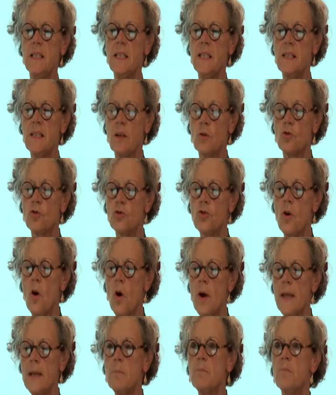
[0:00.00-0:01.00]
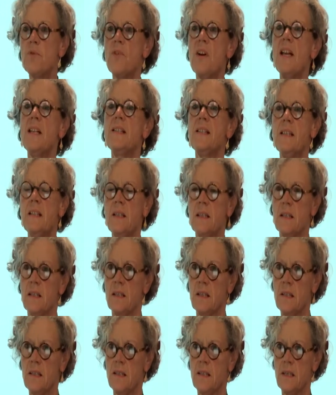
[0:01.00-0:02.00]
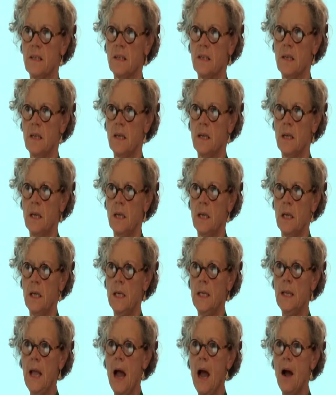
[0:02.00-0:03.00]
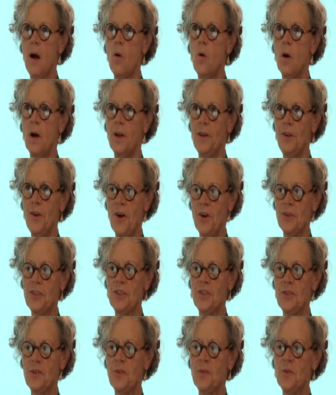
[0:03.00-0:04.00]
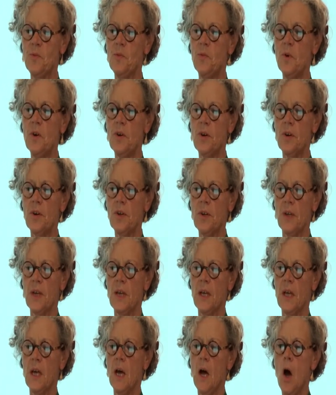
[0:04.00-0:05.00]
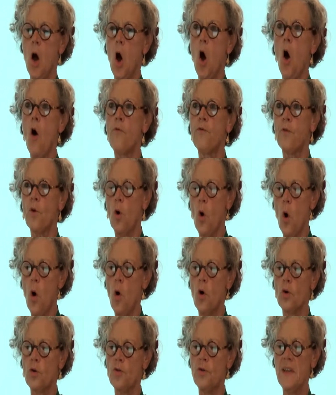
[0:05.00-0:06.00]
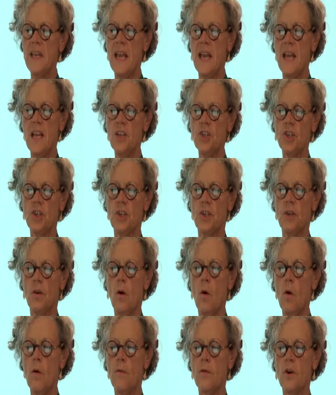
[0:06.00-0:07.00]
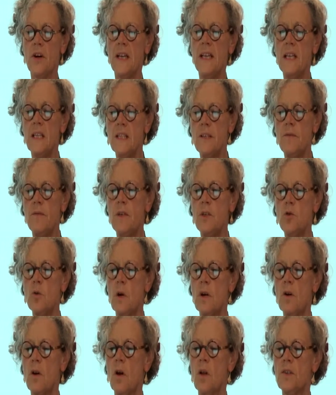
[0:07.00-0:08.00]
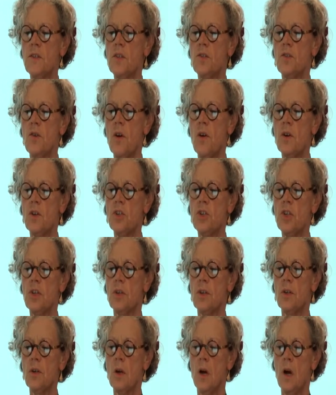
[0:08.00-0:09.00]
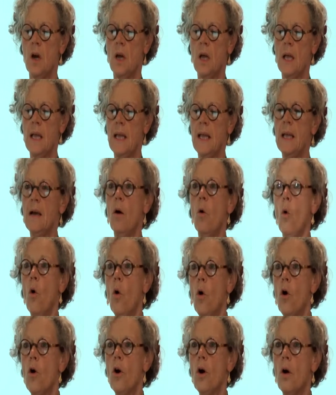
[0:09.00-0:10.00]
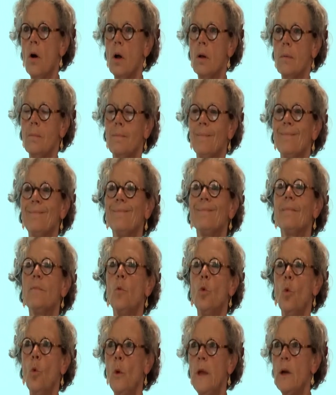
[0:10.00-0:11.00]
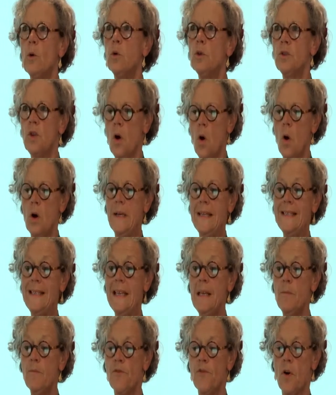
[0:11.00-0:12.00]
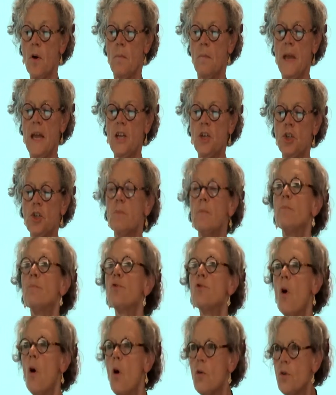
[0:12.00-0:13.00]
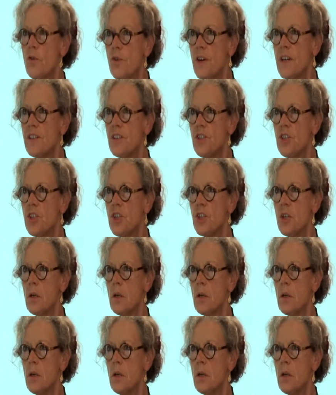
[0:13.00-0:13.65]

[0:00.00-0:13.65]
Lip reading: is a growing precedence in how youngsters work of co-creation over individual construction, or we could call it information brokerage